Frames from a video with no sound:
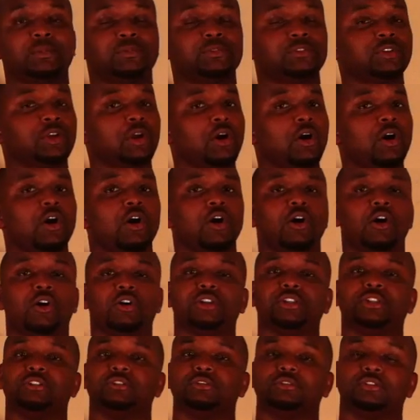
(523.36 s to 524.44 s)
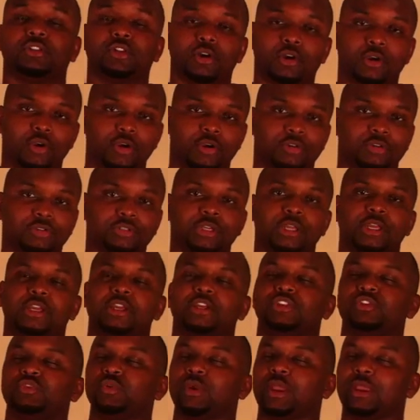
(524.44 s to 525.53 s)
all year long, you have
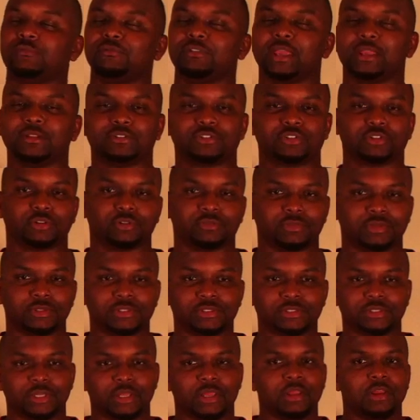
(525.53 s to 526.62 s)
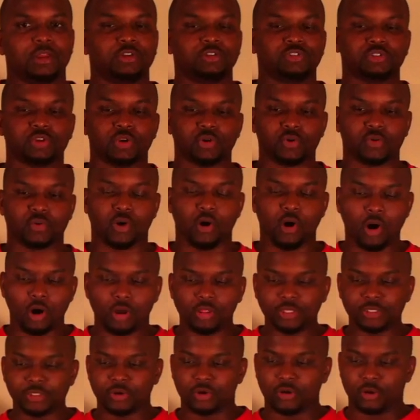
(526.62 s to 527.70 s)
that service. So all in
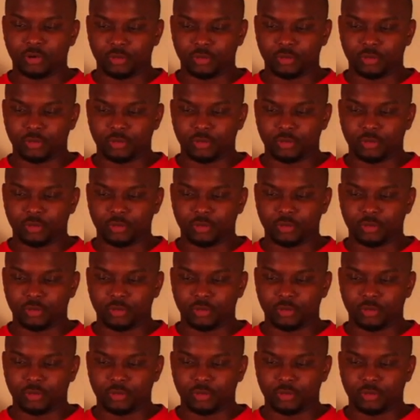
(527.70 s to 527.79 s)
all,